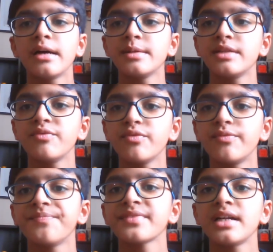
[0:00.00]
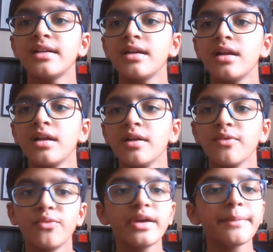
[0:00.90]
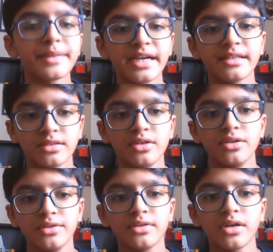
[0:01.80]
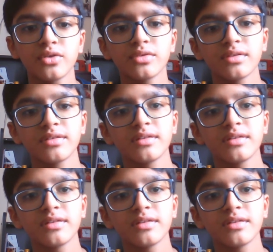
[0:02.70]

I mean, we played good, you know.